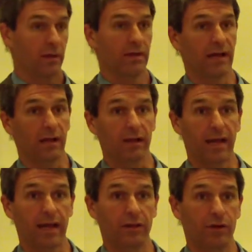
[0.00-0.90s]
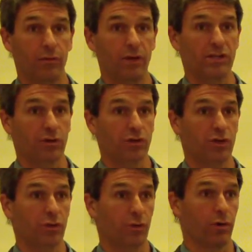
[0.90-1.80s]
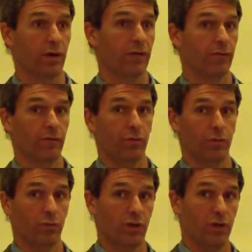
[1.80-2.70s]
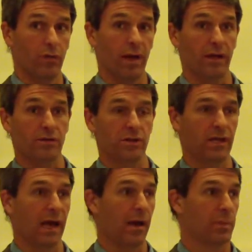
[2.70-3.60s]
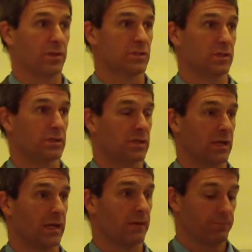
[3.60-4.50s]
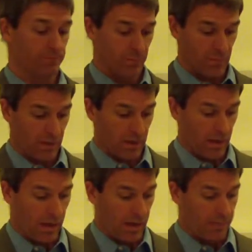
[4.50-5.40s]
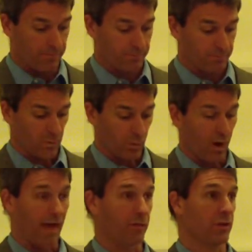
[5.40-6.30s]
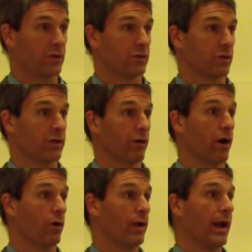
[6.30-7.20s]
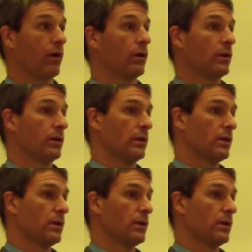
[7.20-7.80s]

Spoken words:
They delegated their research authority through the UN to the IPCC rather than doing their own. Now,